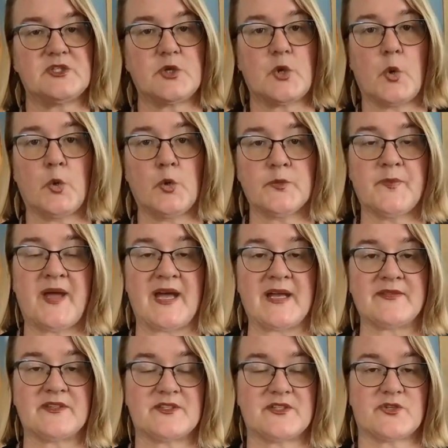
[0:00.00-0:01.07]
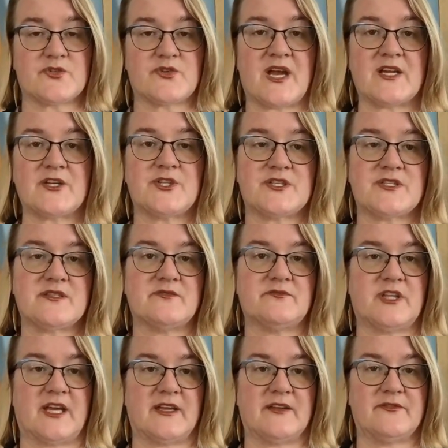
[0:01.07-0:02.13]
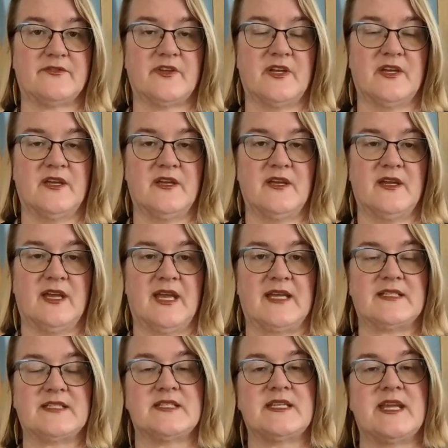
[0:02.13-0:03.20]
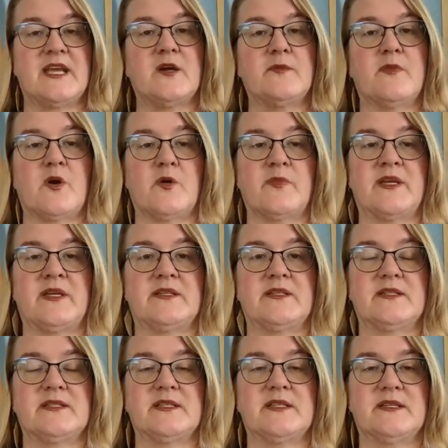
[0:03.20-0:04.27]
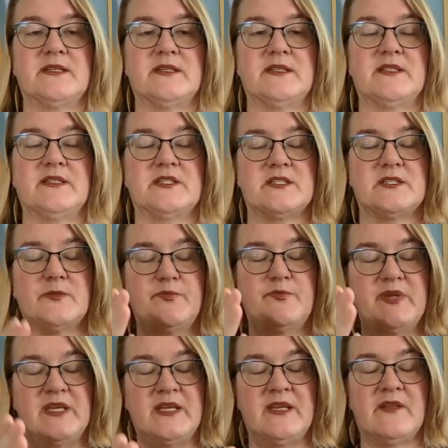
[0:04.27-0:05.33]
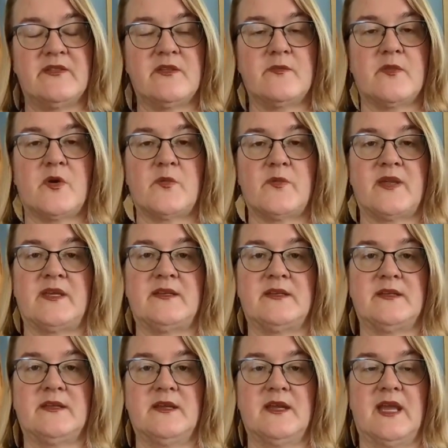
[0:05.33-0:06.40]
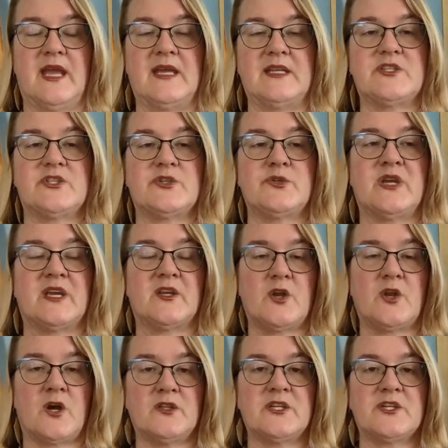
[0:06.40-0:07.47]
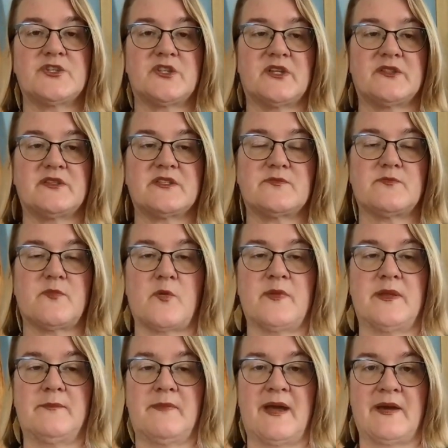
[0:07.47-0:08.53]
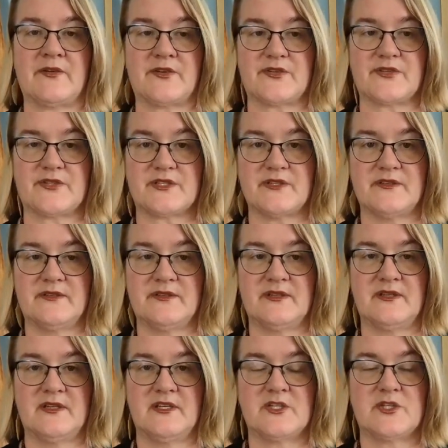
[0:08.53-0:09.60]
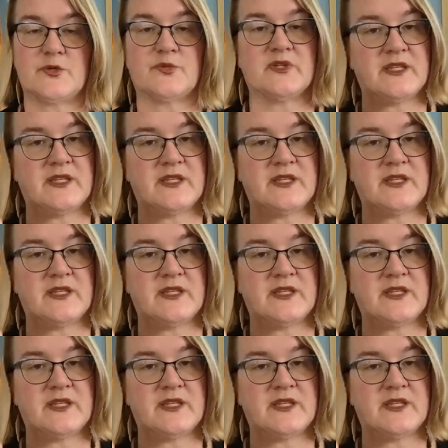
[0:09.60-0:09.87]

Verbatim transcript: to hold back the distractions of life, and to take a moment to be in the moment and to acknowledge that this moment matters, to